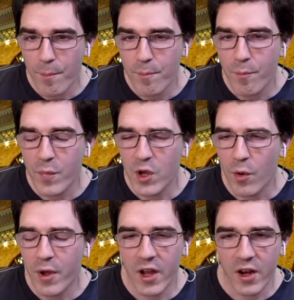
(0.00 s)
you know
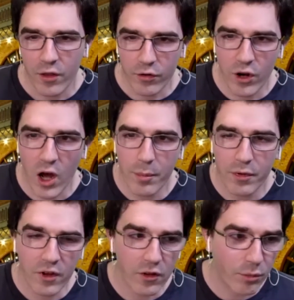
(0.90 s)
pick any other top
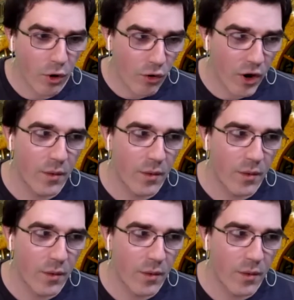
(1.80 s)
CS program,